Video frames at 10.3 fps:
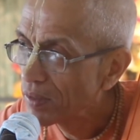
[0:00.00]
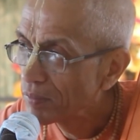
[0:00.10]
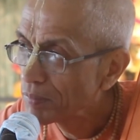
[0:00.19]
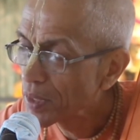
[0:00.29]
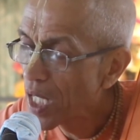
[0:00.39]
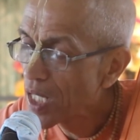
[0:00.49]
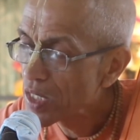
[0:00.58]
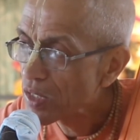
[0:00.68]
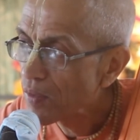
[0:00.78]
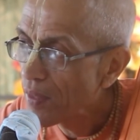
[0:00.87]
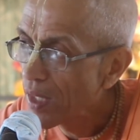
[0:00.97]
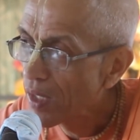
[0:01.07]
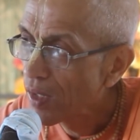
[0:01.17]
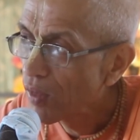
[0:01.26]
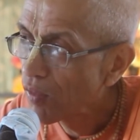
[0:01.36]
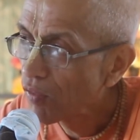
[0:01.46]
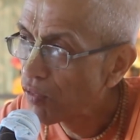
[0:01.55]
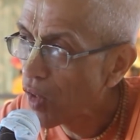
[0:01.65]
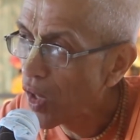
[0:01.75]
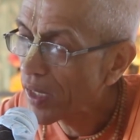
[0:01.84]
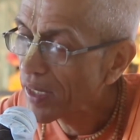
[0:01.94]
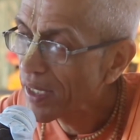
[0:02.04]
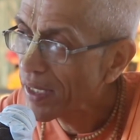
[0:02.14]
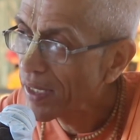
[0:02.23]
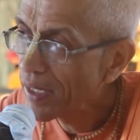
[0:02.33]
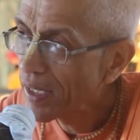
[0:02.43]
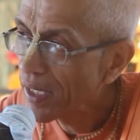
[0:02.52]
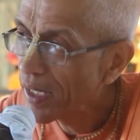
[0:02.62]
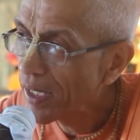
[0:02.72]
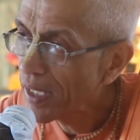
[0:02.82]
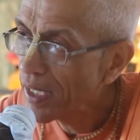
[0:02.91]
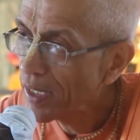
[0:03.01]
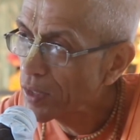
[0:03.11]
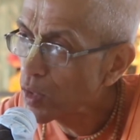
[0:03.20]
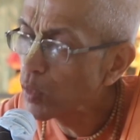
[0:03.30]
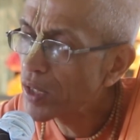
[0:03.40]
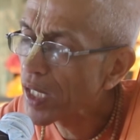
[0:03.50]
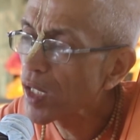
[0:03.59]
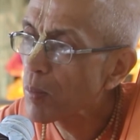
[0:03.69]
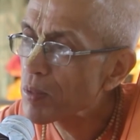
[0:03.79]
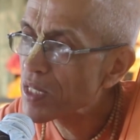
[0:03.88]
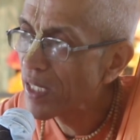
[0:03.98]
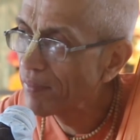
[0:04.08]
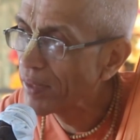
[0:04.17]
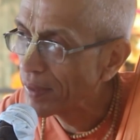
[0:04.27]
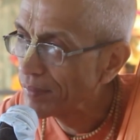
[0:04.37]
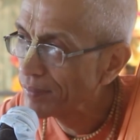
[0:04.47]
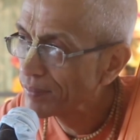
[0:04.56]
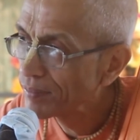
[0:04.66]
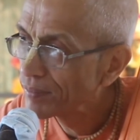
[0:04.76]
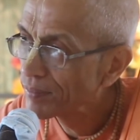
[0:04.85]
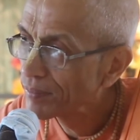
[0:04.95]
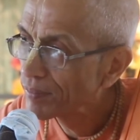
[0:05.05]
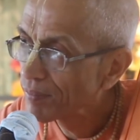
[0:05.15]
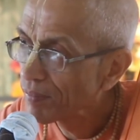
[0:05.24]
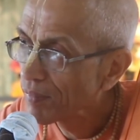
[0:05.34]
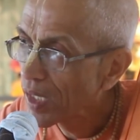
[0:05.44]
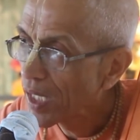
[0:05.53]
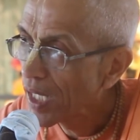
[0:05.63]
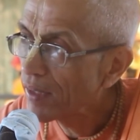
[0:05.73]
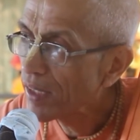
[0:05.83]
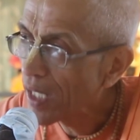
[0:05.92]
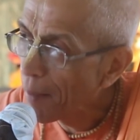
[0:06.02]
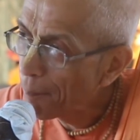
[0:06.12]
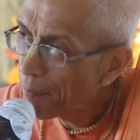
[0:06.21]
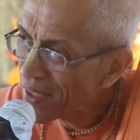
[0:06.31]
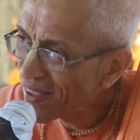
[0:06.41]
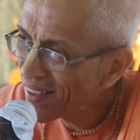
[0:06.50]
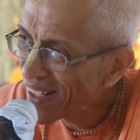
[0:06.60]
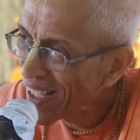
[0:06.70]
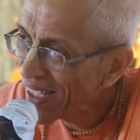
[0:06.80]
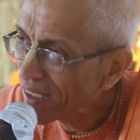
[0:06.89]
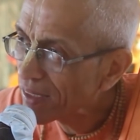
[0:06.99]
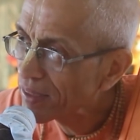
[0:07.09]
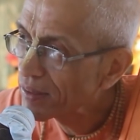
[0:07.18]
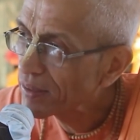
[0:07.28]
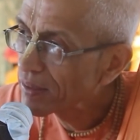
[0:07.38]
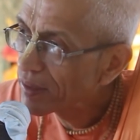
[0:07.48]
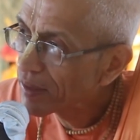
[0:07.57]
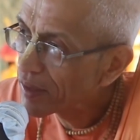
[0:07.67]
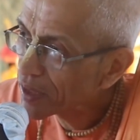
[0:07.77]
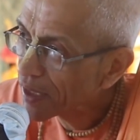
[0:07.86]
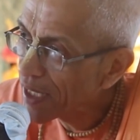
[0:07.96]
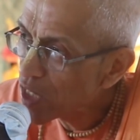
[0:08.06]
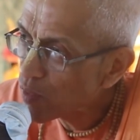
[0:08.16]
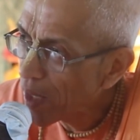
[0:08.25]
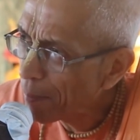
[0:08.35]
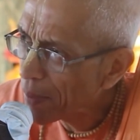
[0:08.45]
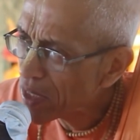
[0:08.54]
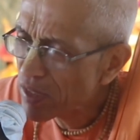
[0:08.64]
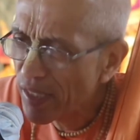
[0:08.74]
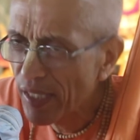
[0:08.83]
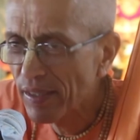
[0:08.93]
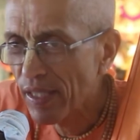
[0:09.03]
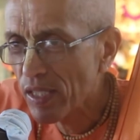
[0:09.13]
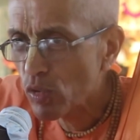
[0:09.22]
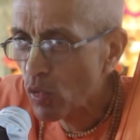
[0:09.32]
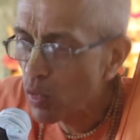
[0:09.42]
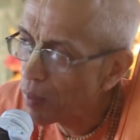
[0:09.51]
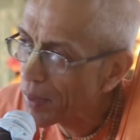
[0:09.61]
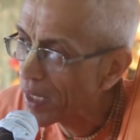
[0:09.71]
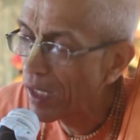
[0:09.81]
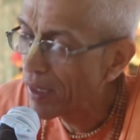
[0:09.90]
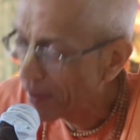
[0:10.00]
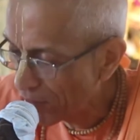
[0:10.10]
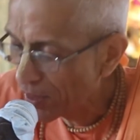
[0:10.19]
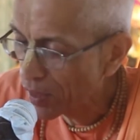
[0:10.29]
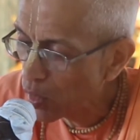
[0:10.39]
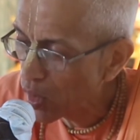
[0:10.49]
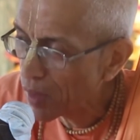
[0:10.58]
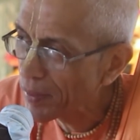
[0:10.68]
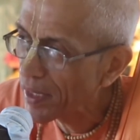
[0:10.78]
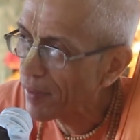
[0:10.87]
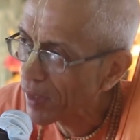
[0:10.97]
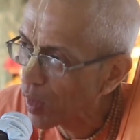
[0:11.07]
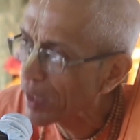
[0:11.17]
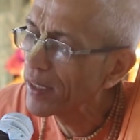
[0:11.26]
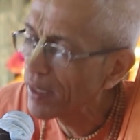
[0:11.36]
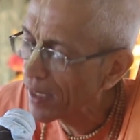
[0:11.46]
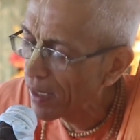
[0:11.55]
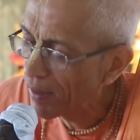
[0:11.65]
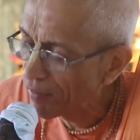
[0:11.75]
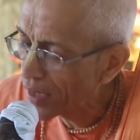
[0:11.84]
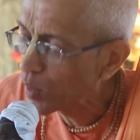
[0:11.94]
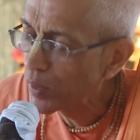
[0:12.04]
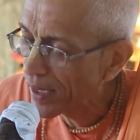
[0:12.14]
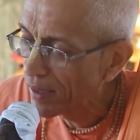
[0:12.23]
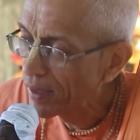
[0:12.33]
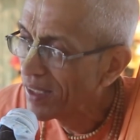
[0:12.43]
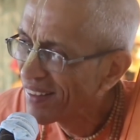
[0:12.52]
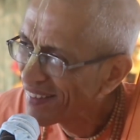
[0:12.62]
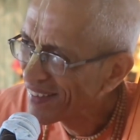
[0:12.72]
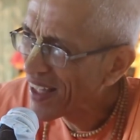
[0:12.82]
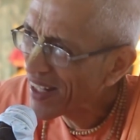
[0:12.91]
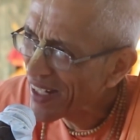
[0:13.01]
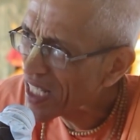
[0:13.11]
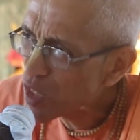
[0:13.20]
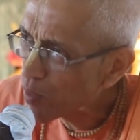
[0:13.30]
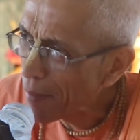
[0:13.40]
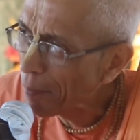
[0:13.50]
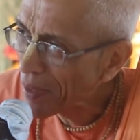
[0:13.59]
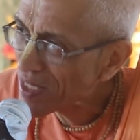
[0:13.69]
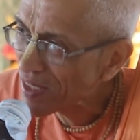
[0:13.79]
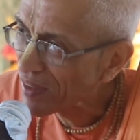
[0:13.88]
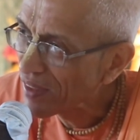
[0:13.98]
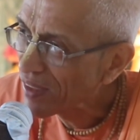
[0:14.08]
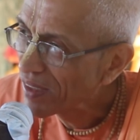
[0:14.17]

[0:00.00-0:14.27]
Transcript: Because for a neutral observer, it will appear like Krishna is one person and there are so many, in Goloka or in Vaikuntha, Narayana is one person